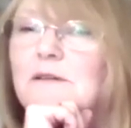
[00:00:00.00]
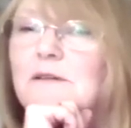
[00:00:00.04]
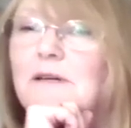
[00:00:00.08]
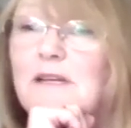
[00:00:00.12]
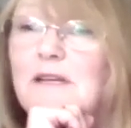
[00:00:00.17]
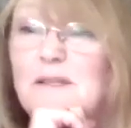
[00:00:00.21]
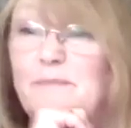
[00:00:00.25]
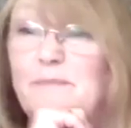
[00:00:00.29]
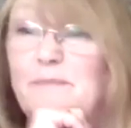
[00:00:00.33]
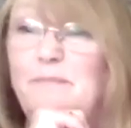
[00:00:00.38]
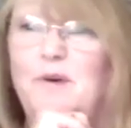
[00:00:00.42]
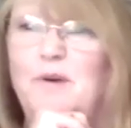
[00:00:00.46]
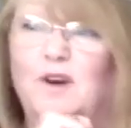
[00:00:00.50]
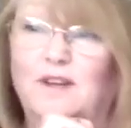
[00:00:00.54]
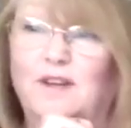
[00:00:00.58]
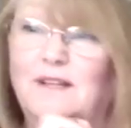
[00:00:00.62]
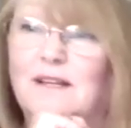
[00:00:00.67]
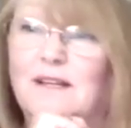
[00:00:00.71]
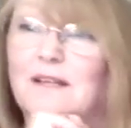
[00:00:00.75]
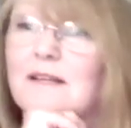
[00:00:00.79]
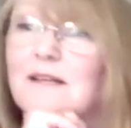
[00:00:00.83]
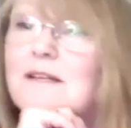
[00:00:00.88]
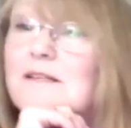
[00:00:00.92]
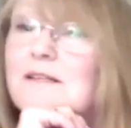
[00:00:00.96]
It's
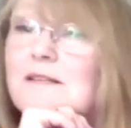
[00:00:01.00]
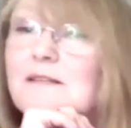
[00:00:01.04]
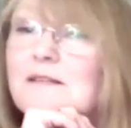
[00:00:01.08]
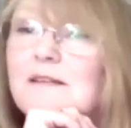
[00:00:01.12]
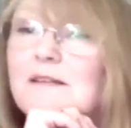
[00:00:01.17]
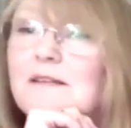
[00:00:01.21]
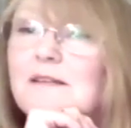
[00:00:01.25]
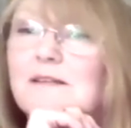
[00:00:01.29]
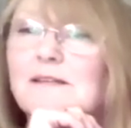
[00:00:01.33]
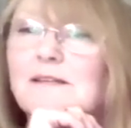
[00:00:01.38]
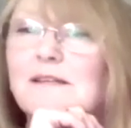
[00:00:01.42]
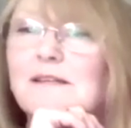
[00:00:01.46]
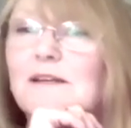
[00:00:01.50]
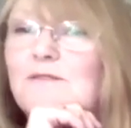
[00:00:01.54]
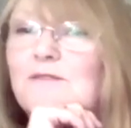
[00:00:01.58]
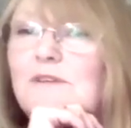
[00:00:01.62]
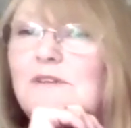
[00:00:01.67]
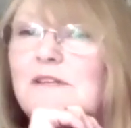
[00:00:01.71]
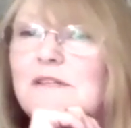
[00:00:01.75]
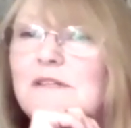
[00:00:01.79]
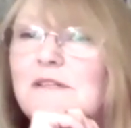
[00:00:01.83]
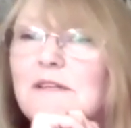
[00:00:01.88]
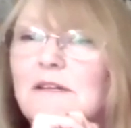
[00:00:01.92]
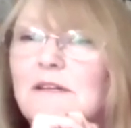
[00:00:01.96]
pointless, said
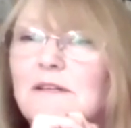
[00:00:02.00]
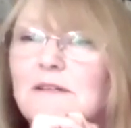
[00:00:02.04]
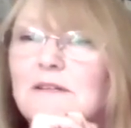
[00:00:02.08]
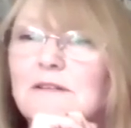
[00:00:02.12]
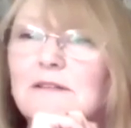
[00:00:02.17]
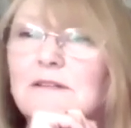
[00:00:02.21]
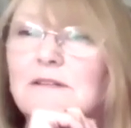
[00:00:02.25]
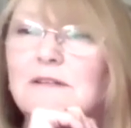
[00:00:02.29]
reason.